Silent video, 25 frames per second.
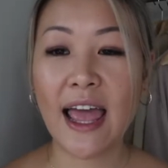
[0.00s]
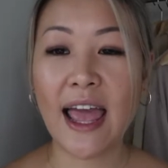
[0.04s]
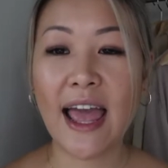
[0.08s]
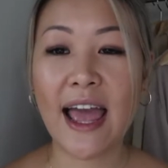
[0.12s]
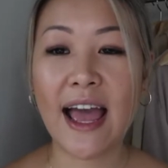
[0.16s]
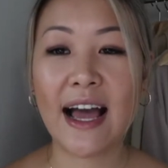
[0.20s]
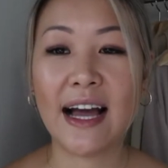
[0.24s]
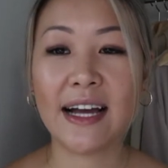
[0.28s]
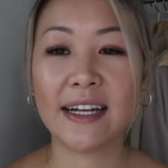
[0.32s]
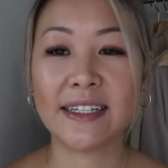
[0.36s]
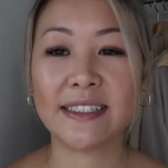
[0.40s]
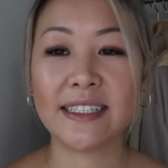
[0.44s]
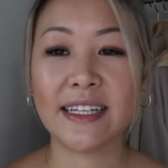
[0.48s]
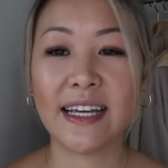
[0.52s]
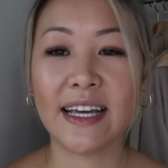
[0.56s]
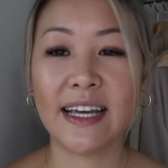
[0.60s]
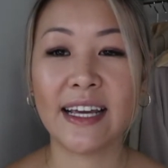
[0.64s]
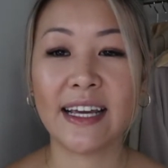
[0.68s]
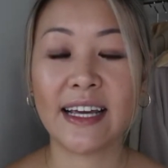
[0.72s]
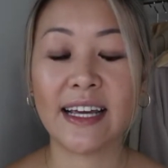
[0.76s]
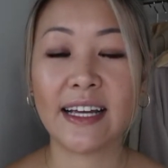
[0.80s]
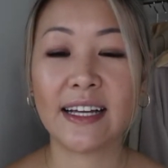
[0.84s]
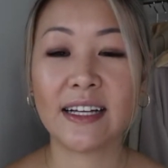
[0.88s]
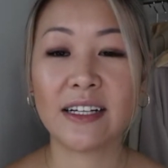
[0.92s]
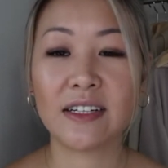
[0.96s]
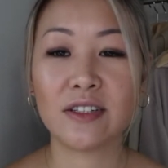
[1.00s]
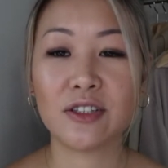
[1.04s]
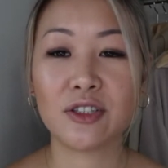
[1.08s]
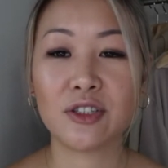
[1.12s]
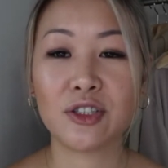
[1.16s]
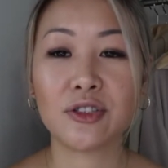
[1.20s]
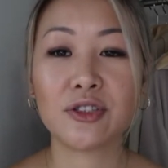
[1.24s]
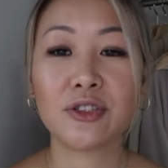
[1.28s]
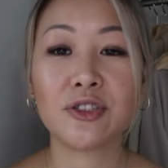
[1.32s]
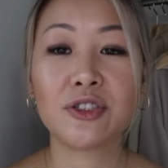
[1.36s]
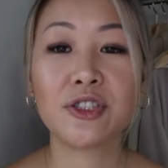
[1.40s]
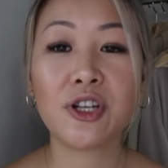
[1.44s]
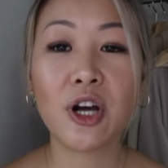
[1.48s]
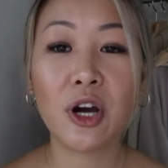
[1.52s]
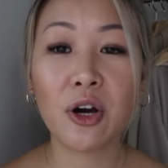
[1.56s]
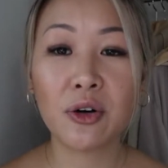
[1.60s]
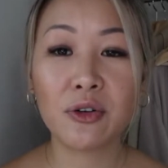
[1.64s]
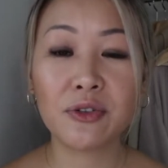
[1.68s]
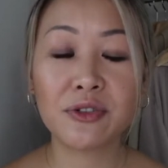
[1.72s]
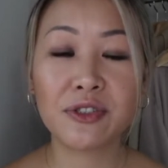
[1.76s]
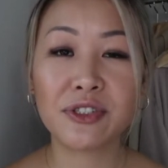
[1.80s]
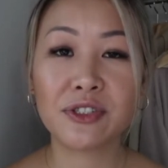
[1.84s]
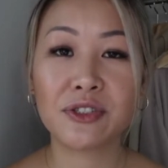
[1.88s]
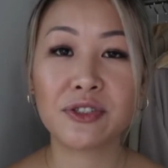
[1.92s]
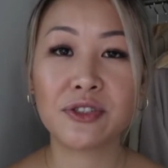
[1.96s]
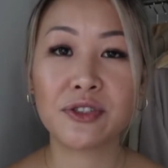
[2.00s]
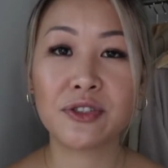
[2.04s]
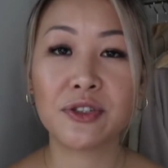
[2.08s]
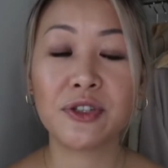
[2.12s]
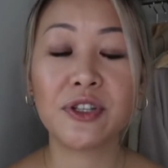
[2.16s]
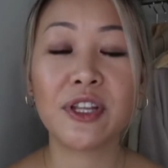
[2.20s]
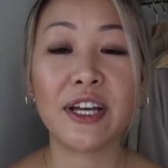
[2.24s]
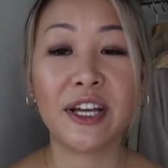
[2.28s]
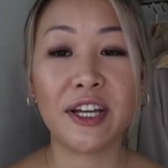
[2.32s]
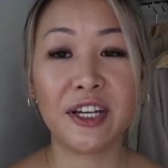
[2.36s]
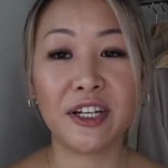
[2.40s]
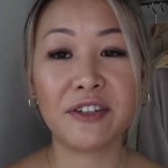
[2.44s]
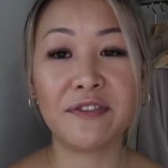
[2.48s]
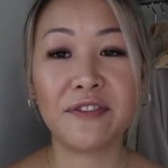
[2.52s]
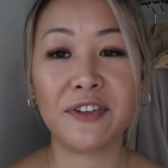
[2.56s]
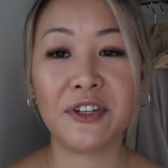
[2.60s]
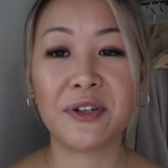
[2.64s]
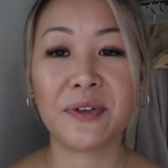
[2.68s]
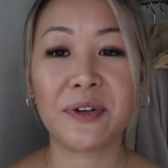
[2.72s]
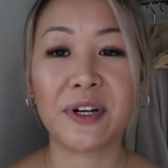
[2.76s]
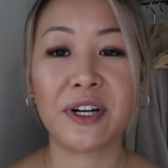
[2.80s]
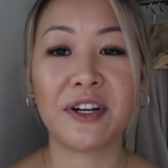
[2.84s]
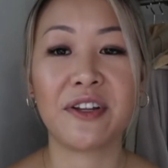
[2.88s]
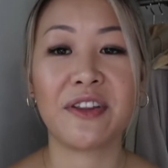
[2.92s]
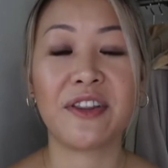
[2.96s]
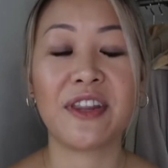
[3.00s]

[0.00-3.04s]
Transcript: and it shows to the interviewer